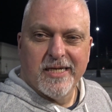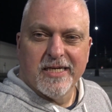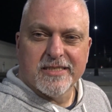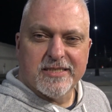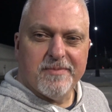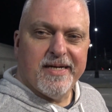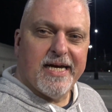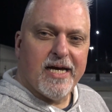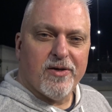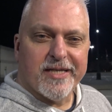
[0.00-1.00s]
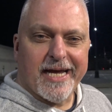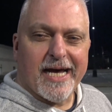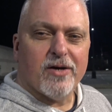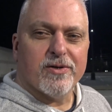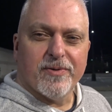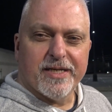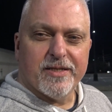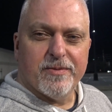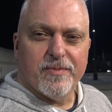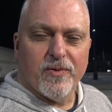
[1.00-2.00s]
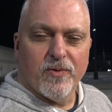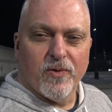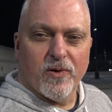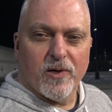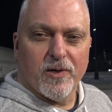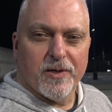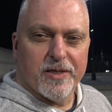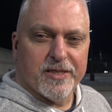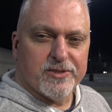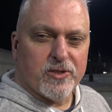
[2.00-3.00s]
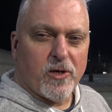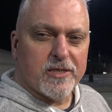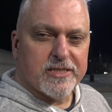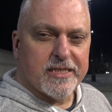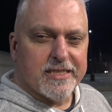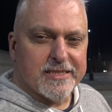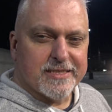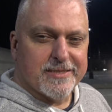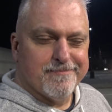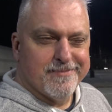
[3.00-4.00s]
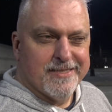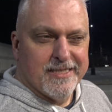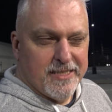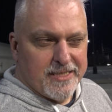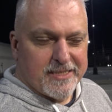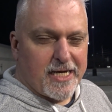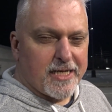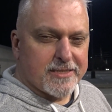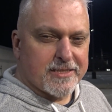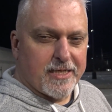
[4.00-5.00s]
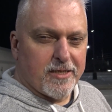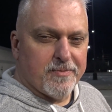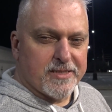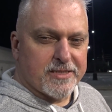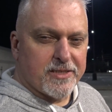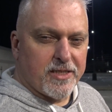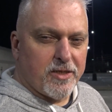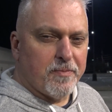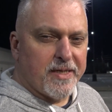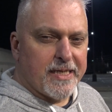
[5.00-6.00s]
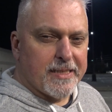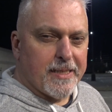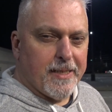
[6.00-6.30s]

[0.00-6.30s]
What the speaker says: somehow the algorithm or the charging is kind of scaring me still a little bit.